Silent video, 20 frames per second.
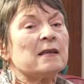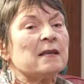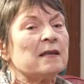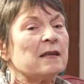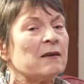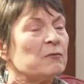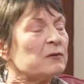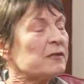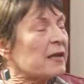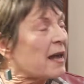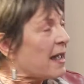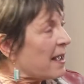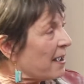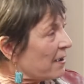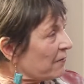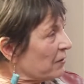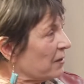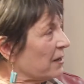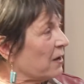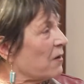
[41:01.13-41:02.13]
it was
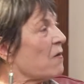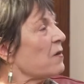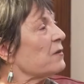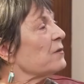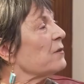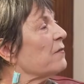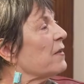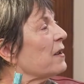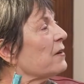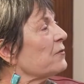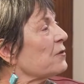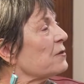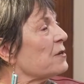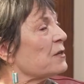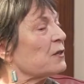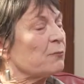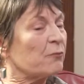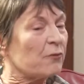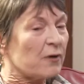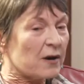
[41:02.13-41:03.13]
heavily
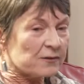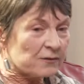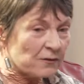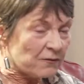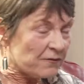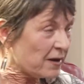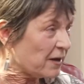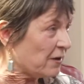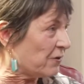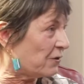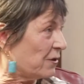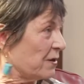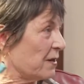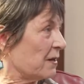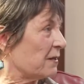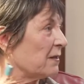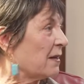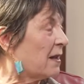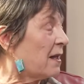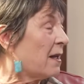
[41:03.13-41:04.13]
conservationist,
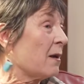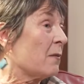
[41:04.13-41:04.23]
preservationist,